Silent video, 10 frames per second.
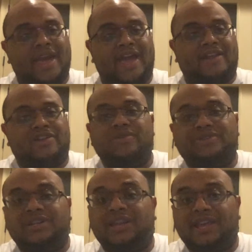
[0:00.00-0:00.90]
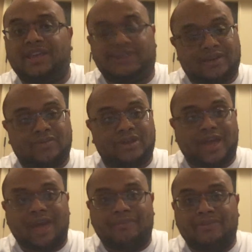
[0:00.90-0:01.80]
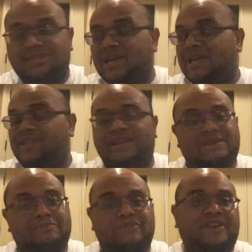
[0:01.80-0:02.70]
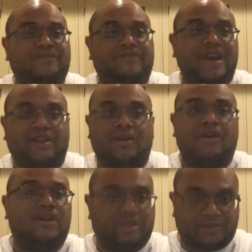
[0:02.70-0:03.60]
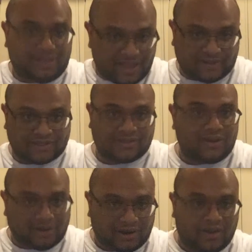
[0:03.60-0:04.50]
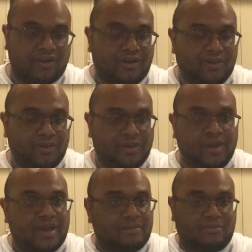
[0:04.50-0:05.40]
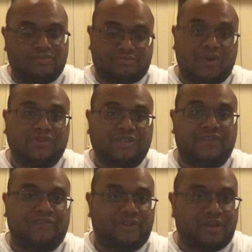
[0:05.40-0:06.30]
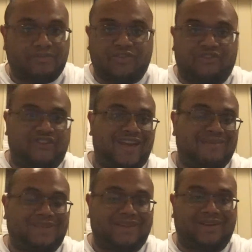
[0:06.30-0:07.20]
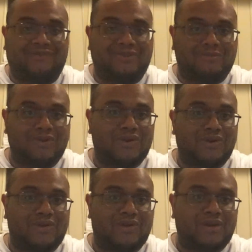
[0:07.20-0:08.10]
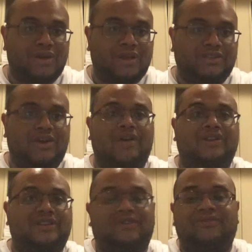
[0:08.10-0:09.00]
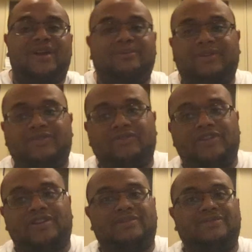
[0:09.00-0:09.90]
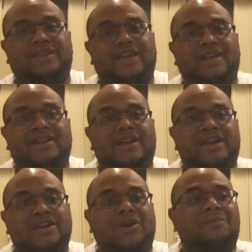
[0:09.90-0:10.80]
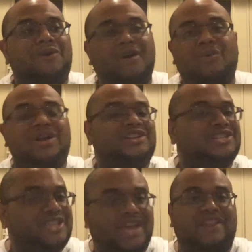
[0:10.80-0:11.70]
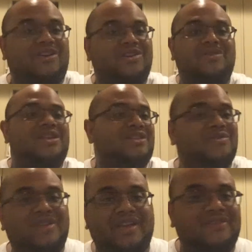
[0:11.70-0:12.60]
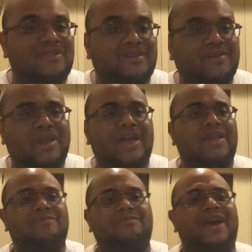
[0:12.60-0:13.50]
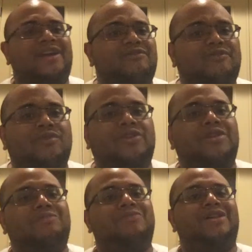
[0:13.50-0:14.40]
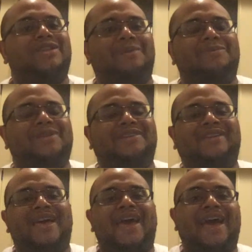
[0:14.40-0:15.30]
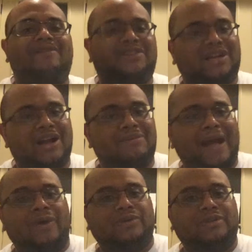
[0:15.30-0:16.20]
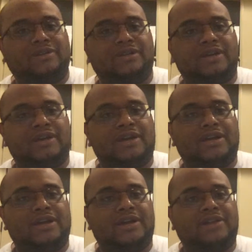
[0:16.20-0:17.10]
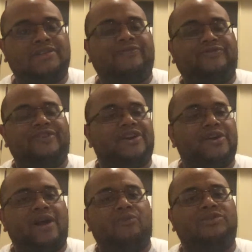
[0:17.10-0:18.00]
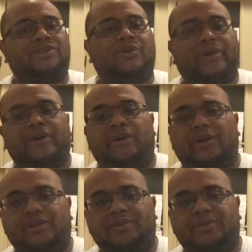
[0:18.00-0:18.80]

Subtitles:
And usually, what happens? There's a big fight or argument that'll start in the hallway, mostly from the family of the murderer talking to the family of the victim, saying, "Your boy wasn't shit. No, you didn't do this, you didn't do that," and back and forth. And the deputies having to come out to figure out what's going on.